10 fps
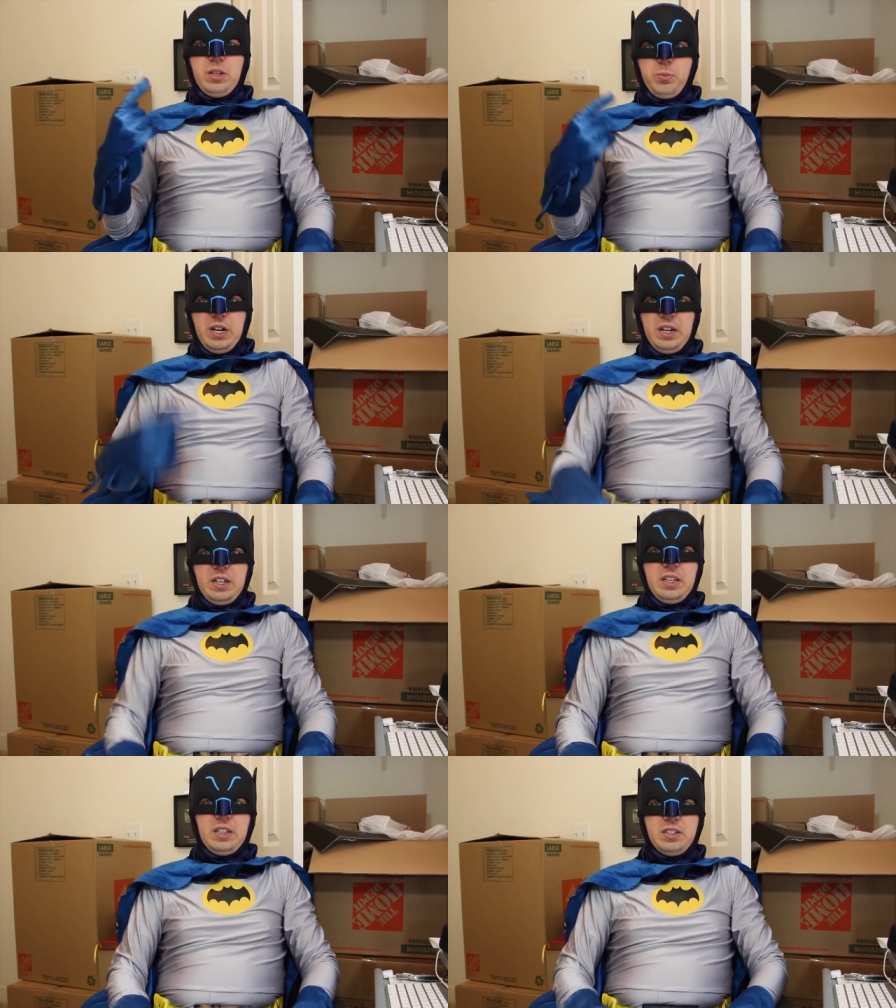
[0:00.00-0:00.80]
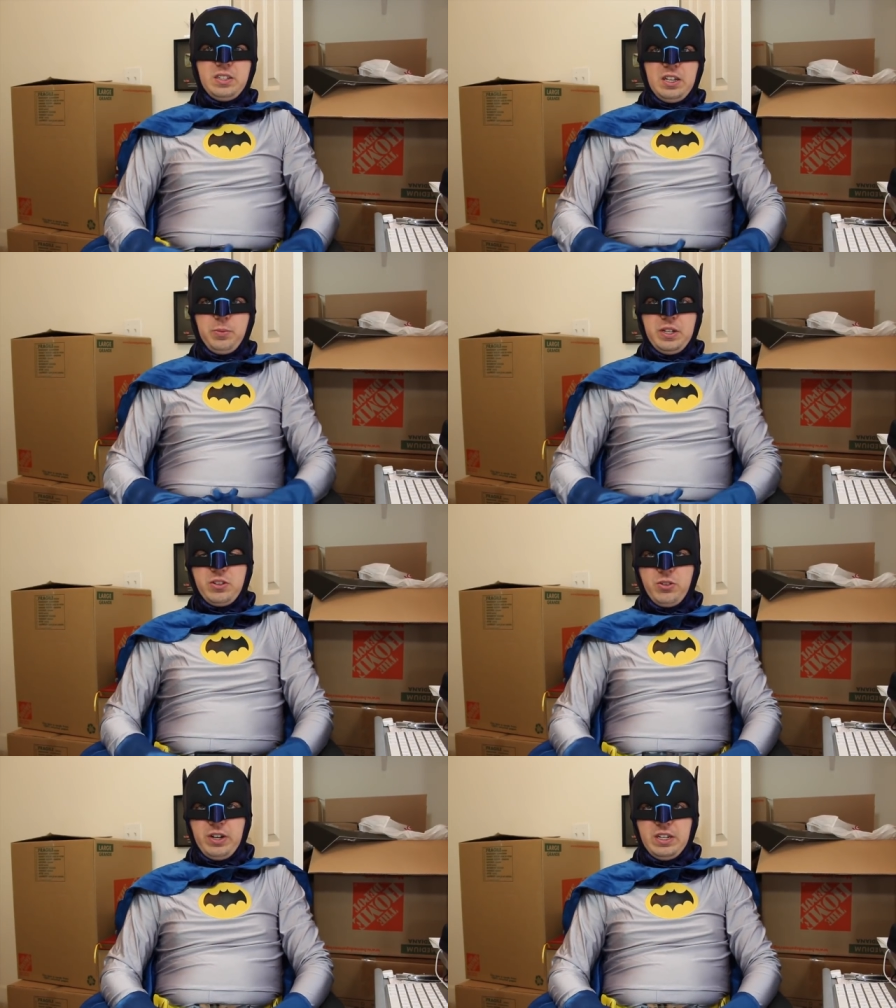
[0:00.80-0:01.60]
You can buy this Epic
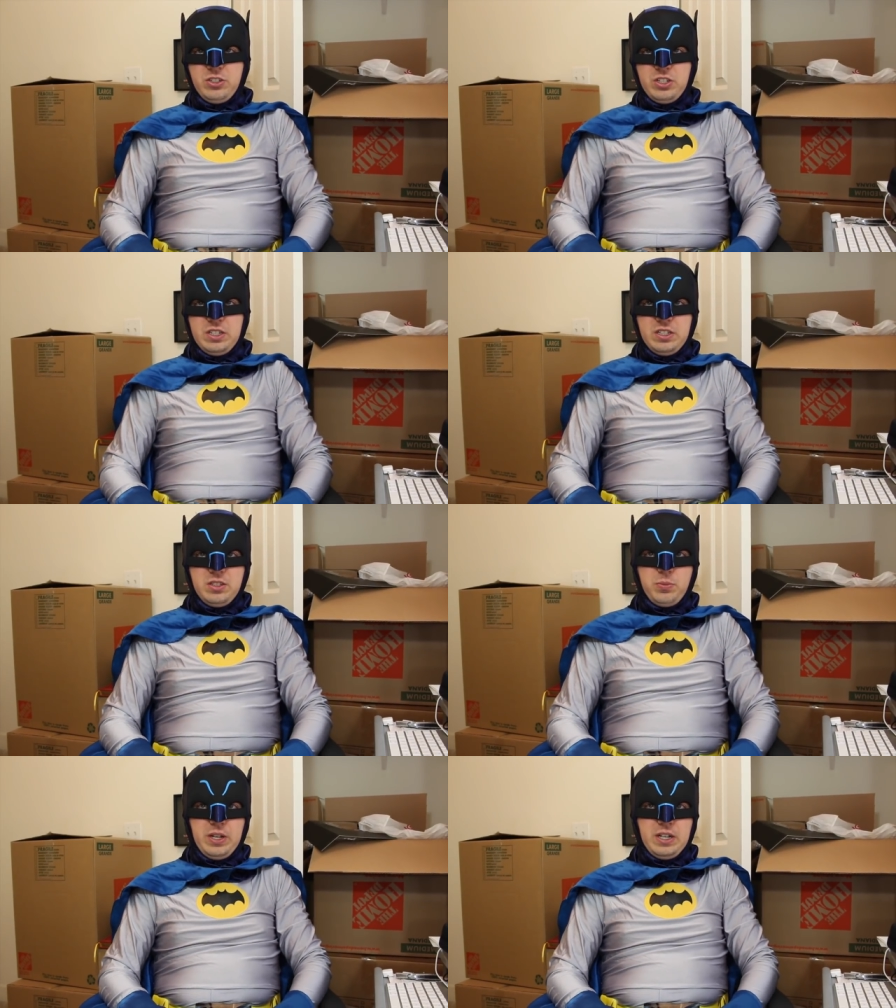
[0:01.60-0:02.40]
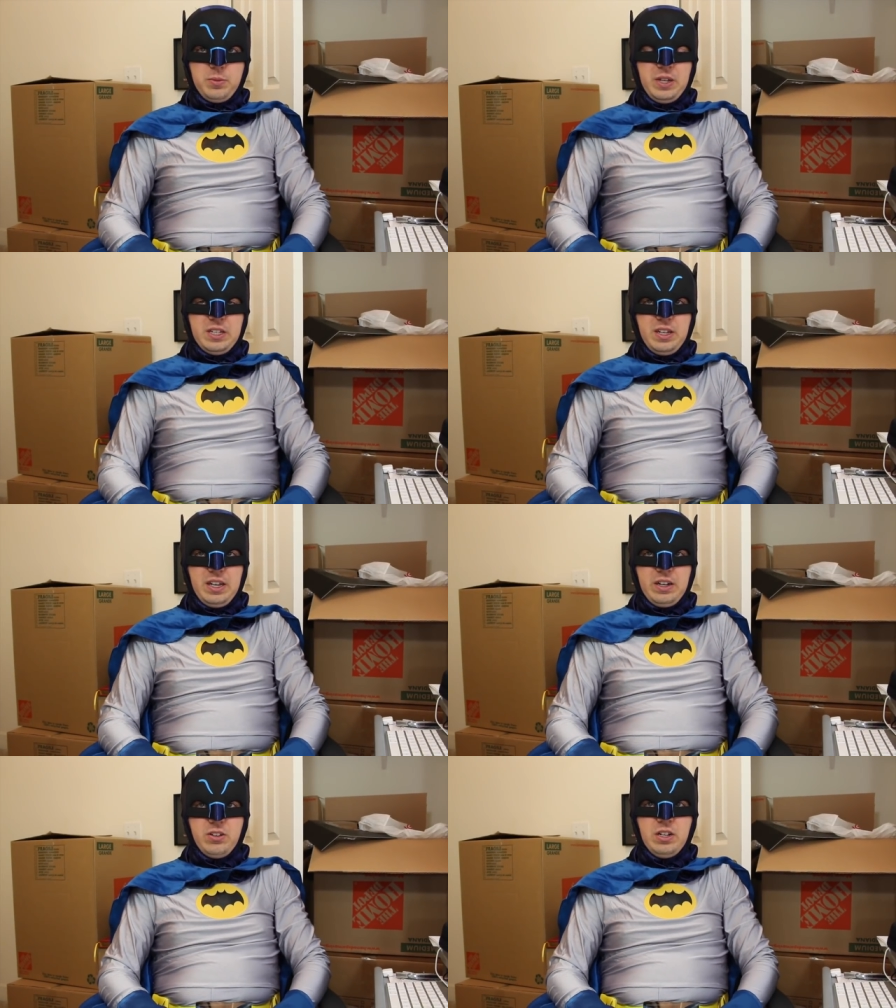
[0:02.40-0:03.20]
Creations Batman
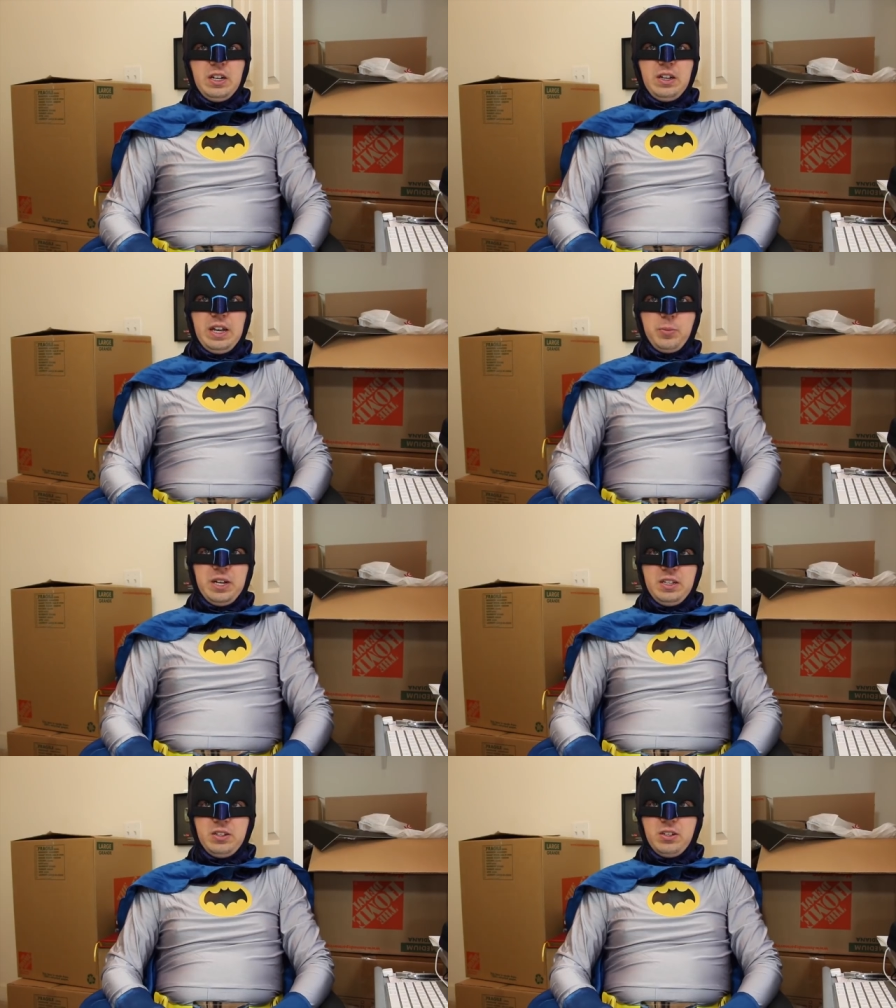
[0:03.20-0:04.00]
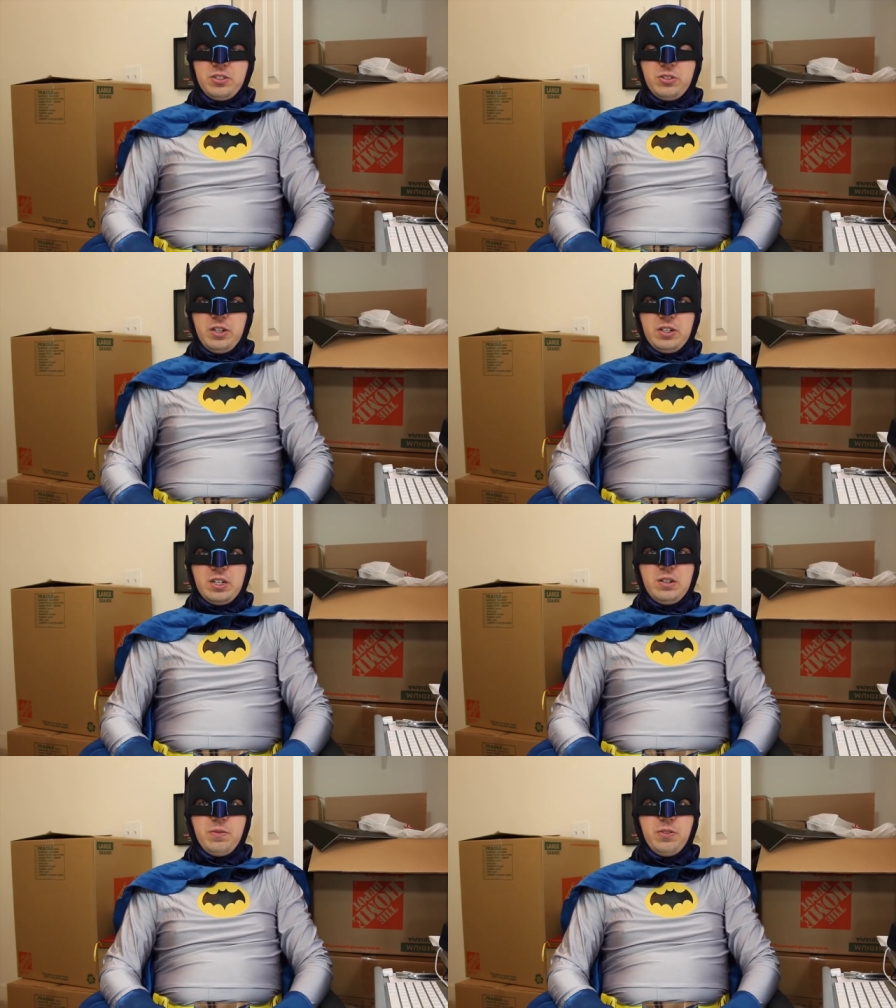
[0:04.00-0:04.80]
cowl at Matty Collector dot
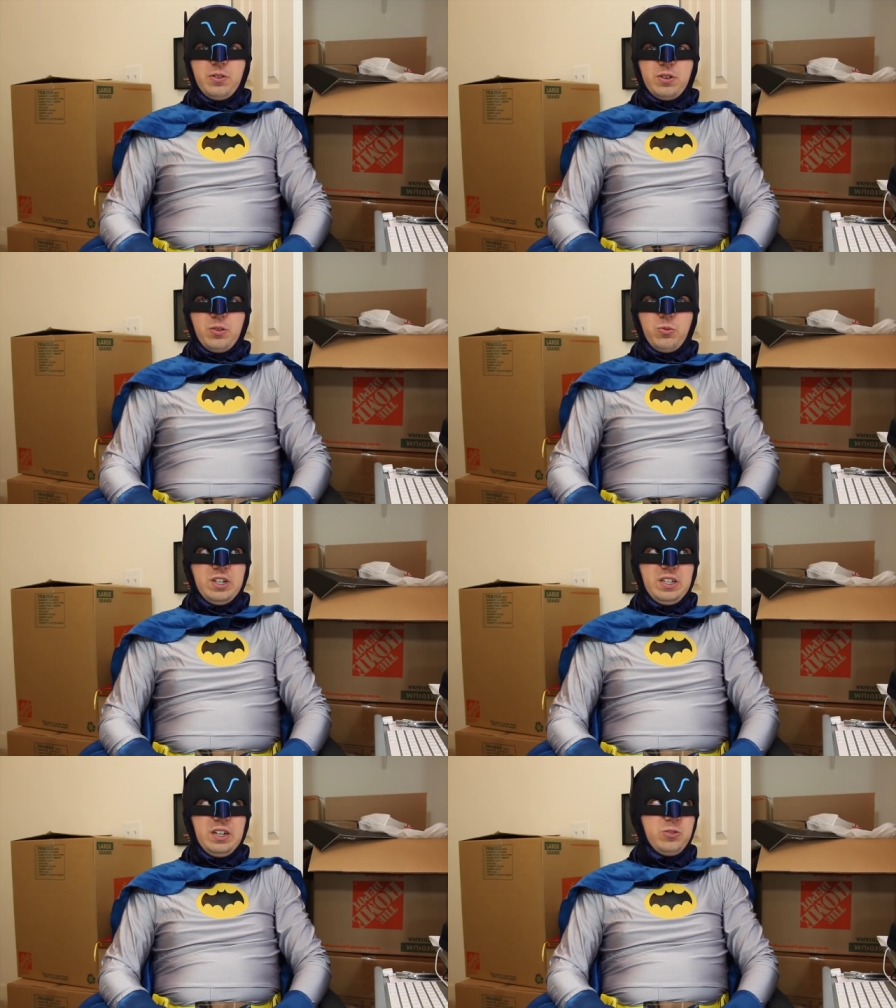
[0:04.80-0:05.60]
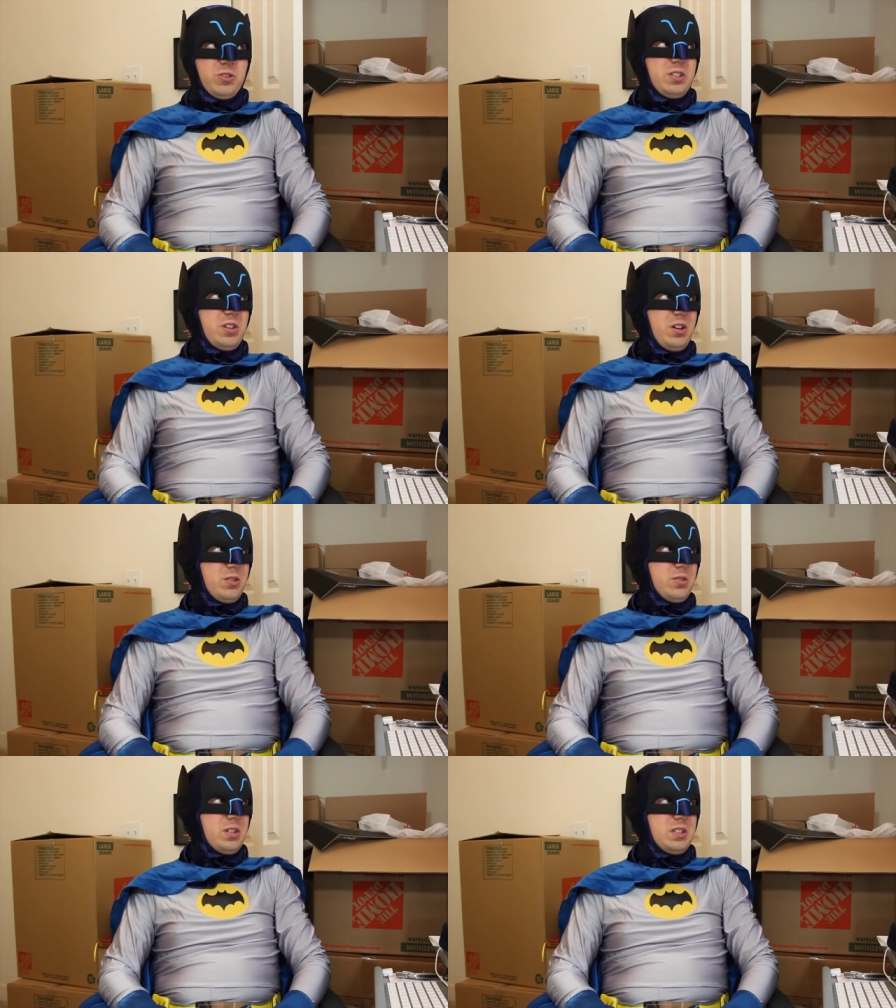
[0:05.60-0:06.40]
com for one hundred
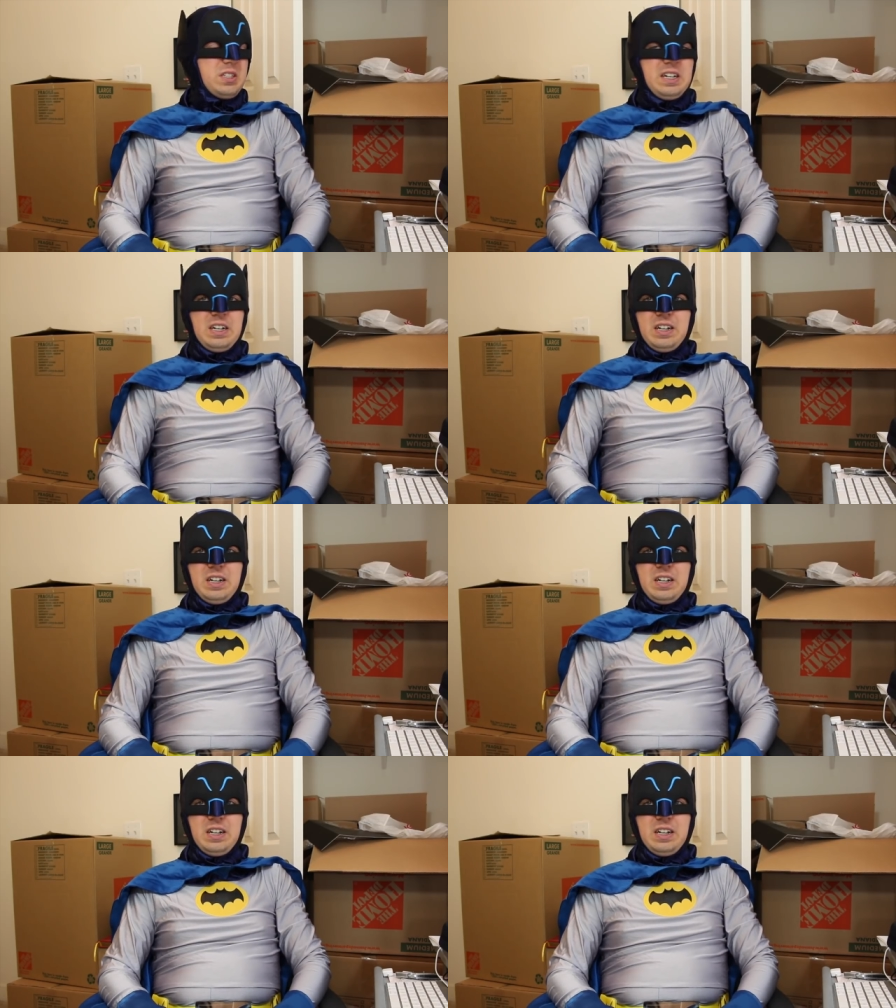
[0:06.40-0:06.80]
dollars.